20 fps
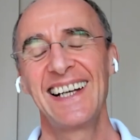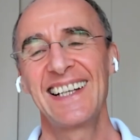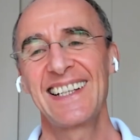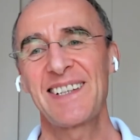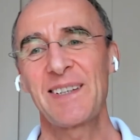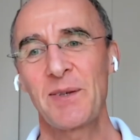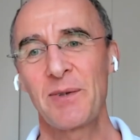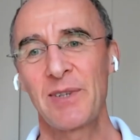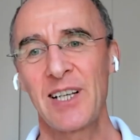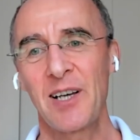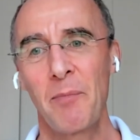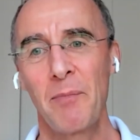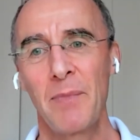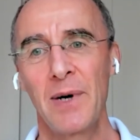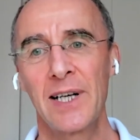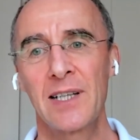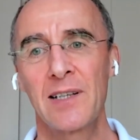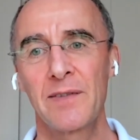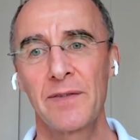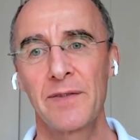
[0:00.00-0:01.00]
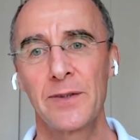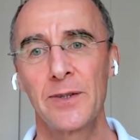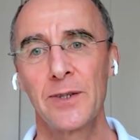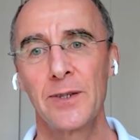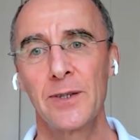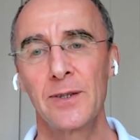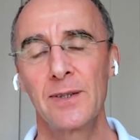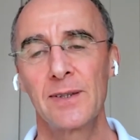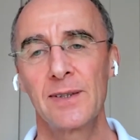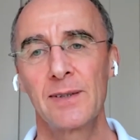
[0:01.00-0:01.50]
so it's very a
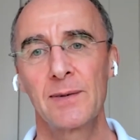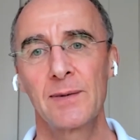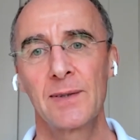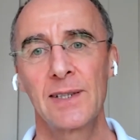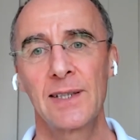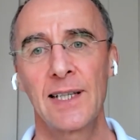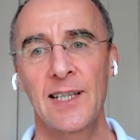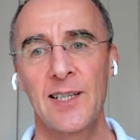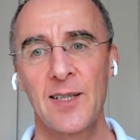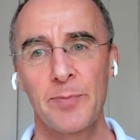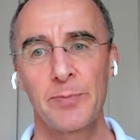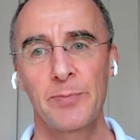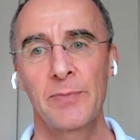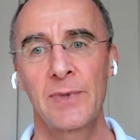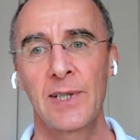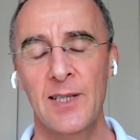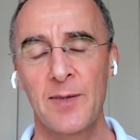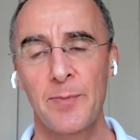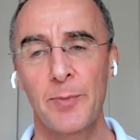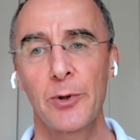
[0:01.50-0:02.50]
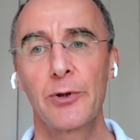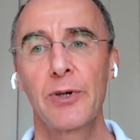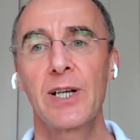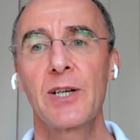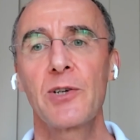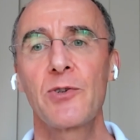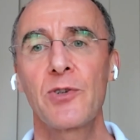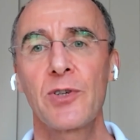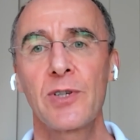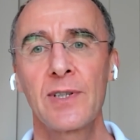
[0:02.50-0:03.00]
mindful ex-
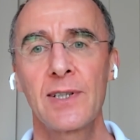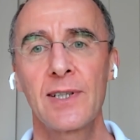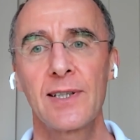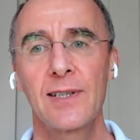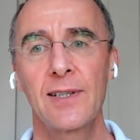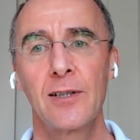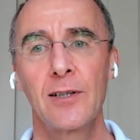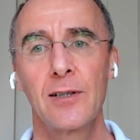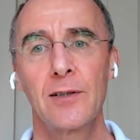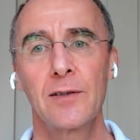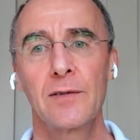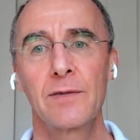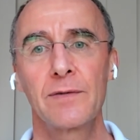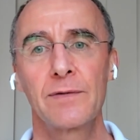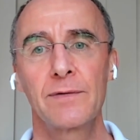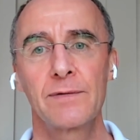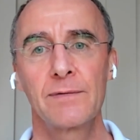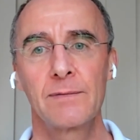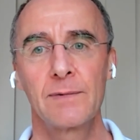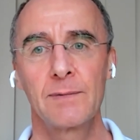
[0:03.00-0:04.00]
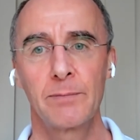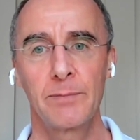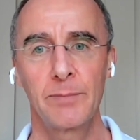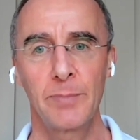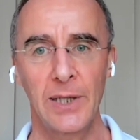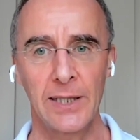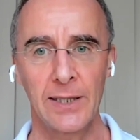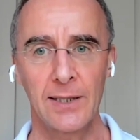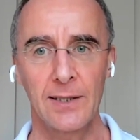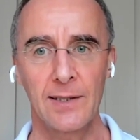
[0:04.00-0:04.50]
exploration of
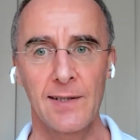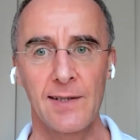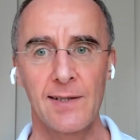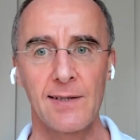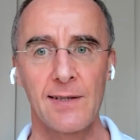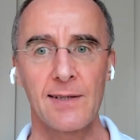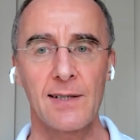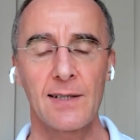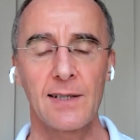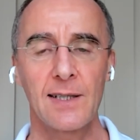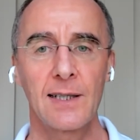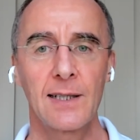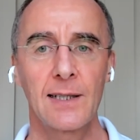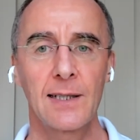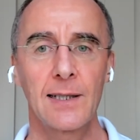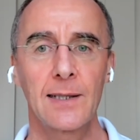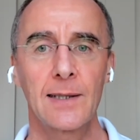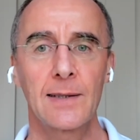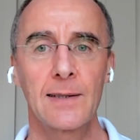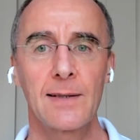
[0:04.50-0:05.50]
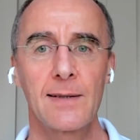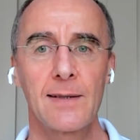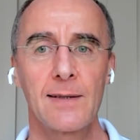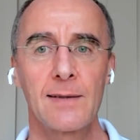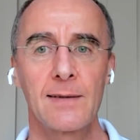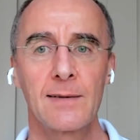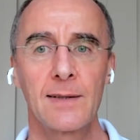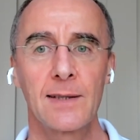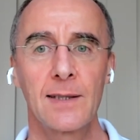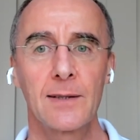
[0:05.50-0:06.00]
bias and
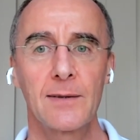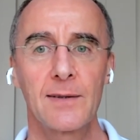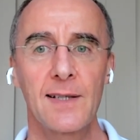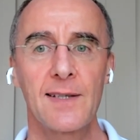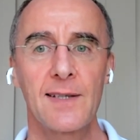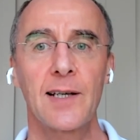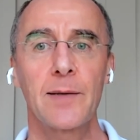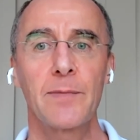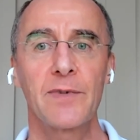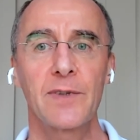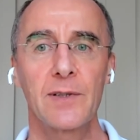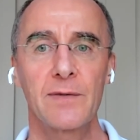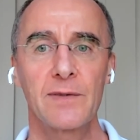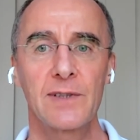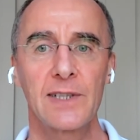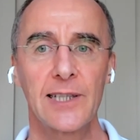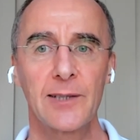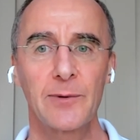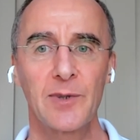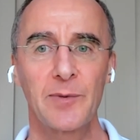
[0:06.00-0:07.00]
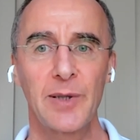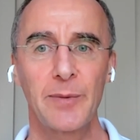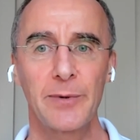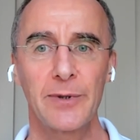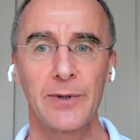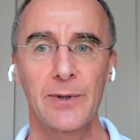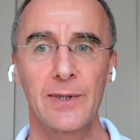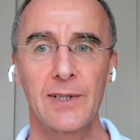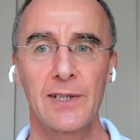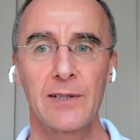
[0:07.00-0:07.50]
you know, discomfort of dealing with people
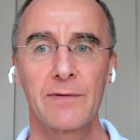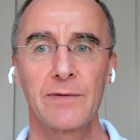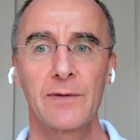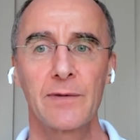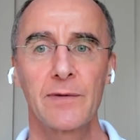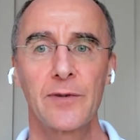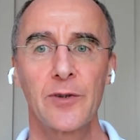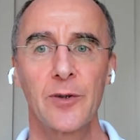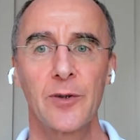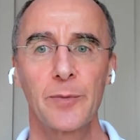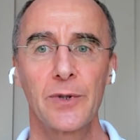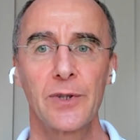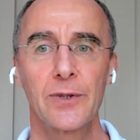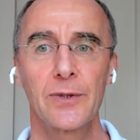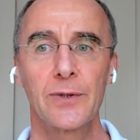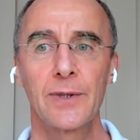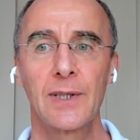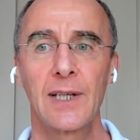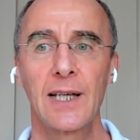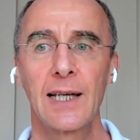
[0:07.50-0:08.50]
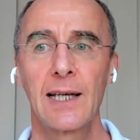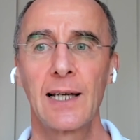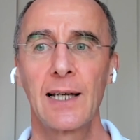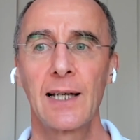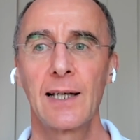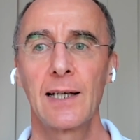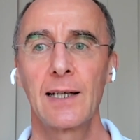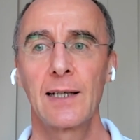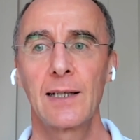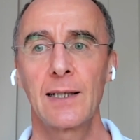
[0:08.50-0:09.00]
who are different from you.
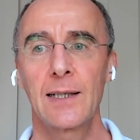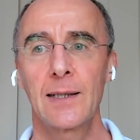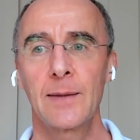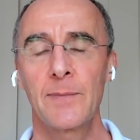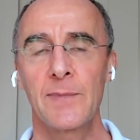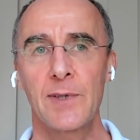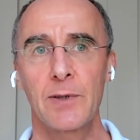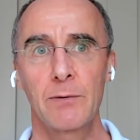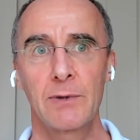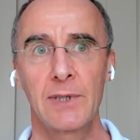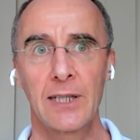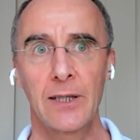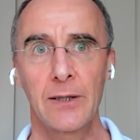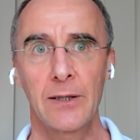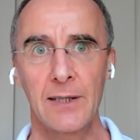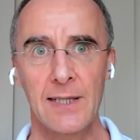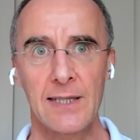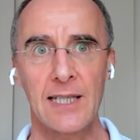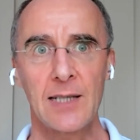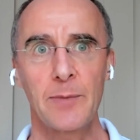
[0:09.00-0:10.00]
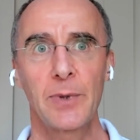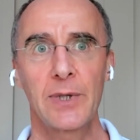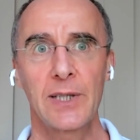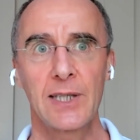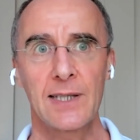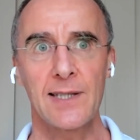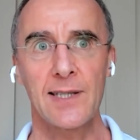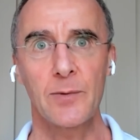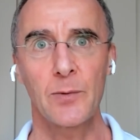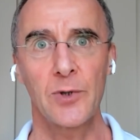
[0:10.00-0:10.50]
Um, so really going deeply
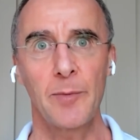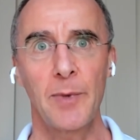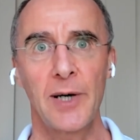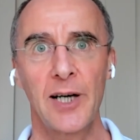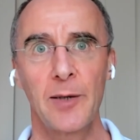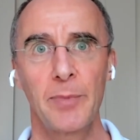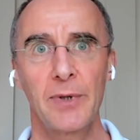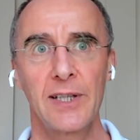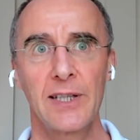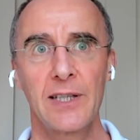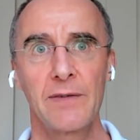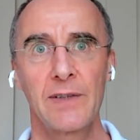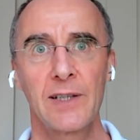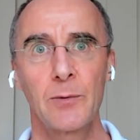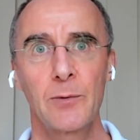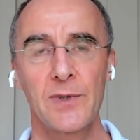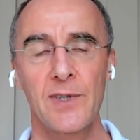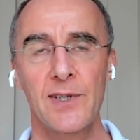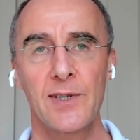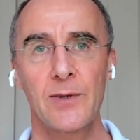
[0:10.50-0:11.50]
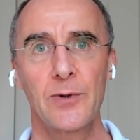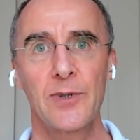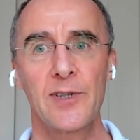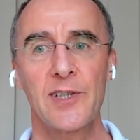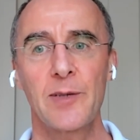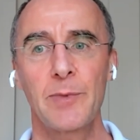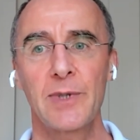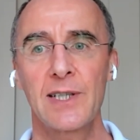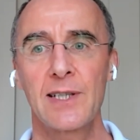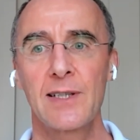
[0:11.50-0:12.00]
into what am I believing, what stories
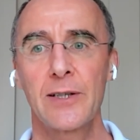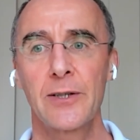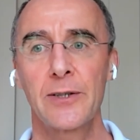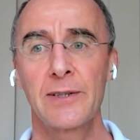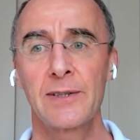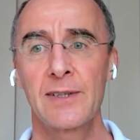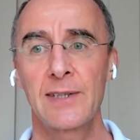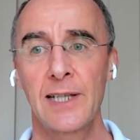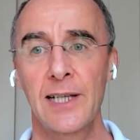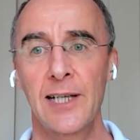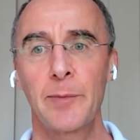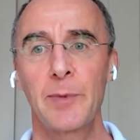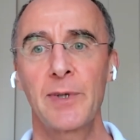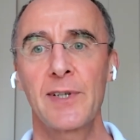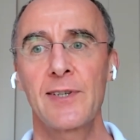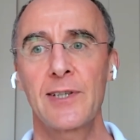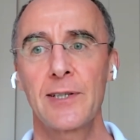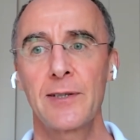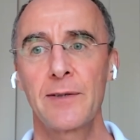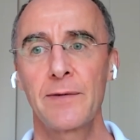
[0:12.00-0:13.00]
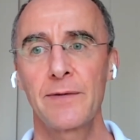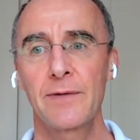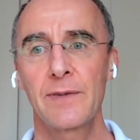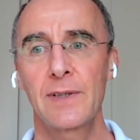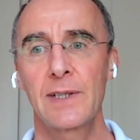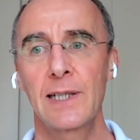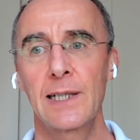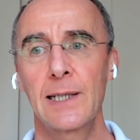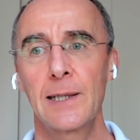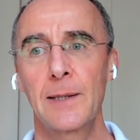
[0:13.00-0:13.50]
am I t- telling myself
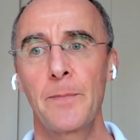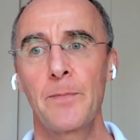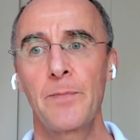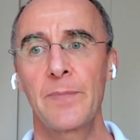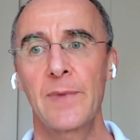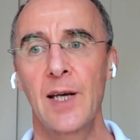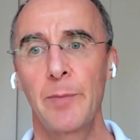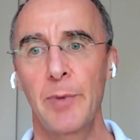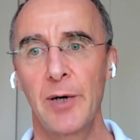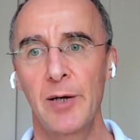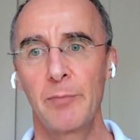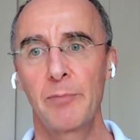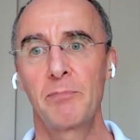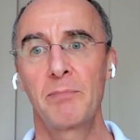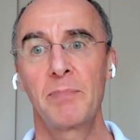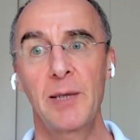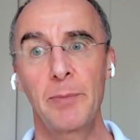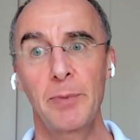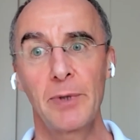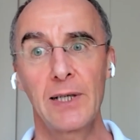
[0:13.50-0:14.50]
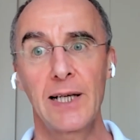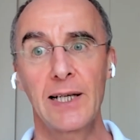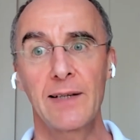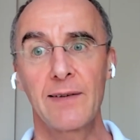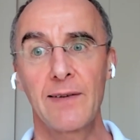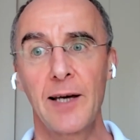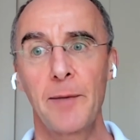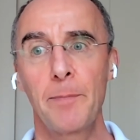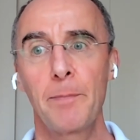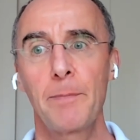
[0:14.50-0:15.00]
um, about people like
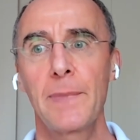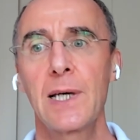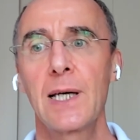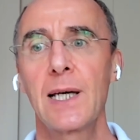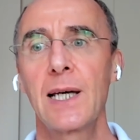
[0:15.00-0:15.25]
them,